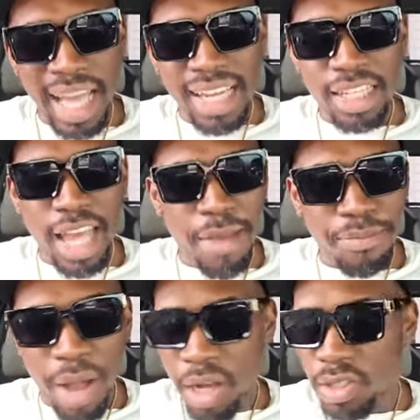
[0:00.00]
Day
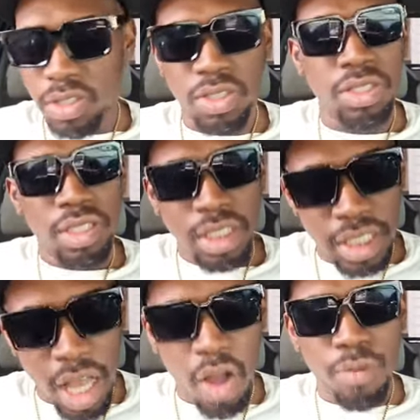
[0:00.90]
Bunks!
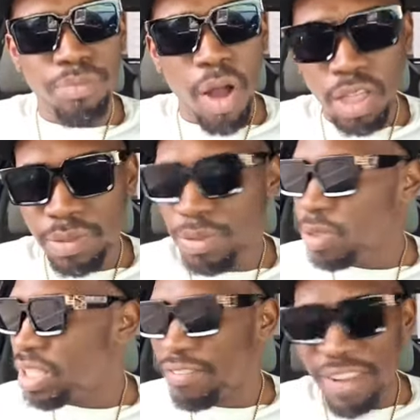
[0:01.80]
Yo, Bunks
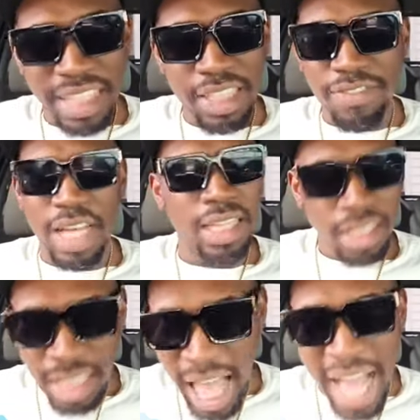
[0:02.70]
Music Festival!
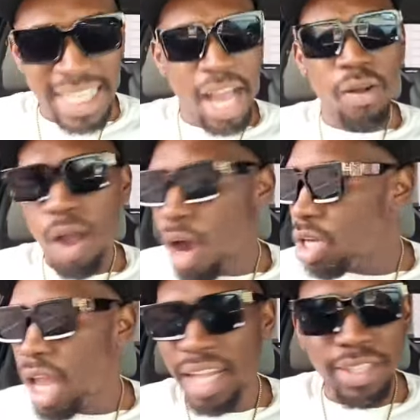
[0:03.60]
Hey yo,
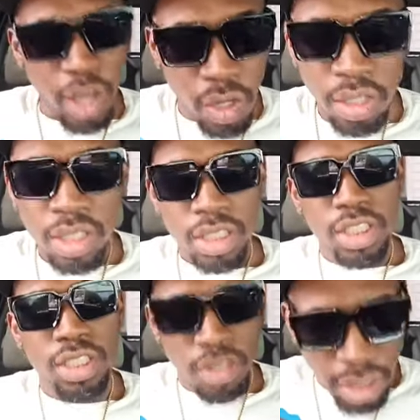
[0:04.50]
Orlando! You
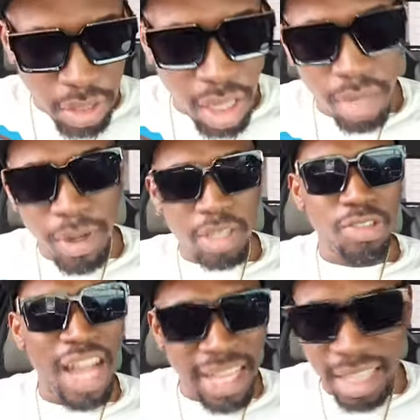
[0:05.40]
know it's all about
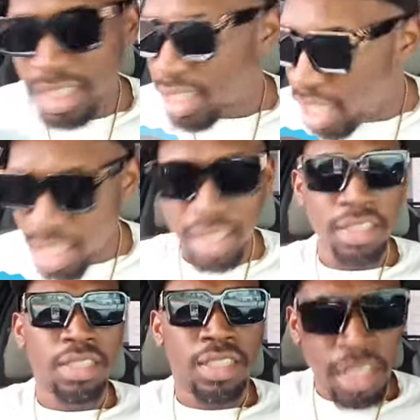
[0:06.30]
Ragging King,
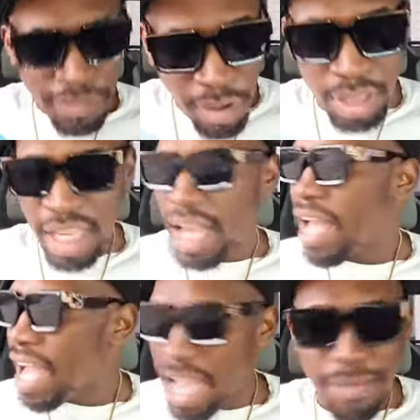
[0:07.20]
Foota
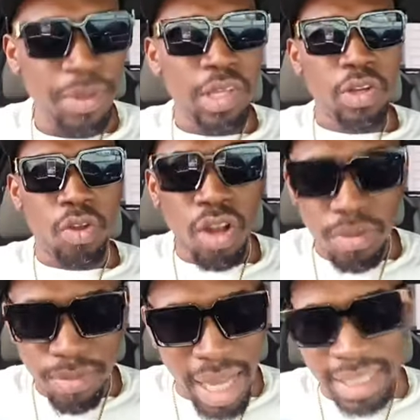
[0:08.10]
Hype,
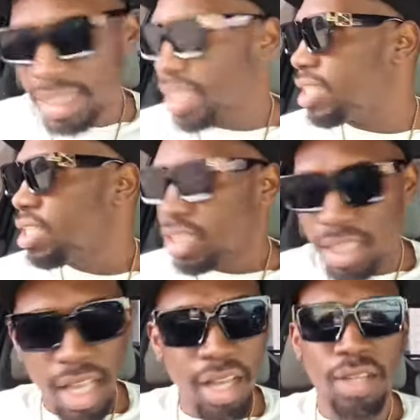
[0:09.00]
Chromatic,
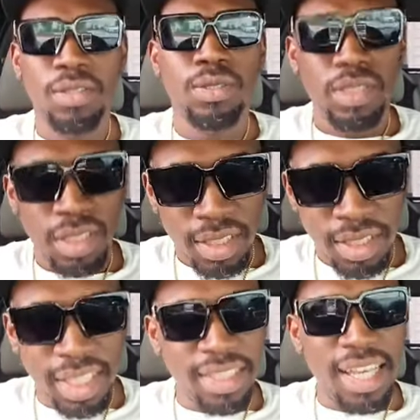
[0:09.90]
yo!
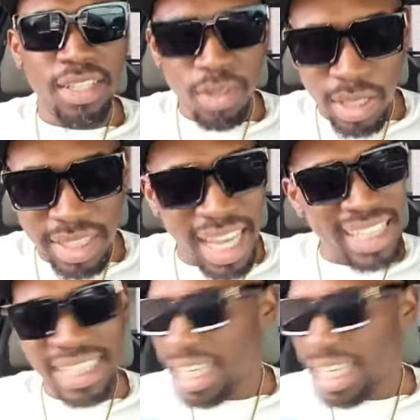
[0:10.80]
This ain't no static!